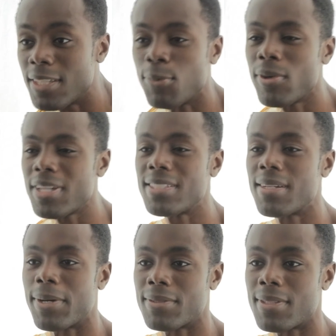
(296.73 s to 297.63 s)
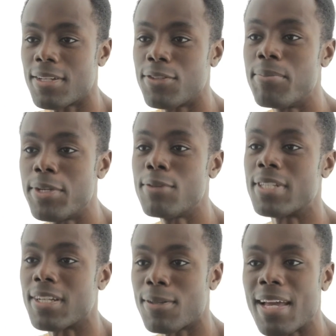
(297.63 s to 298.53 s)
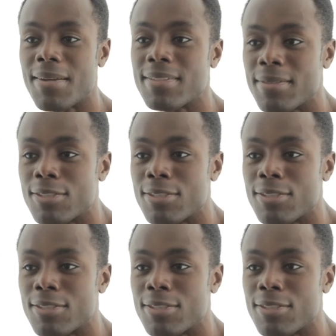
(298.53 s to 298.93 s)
So what is it about your music or that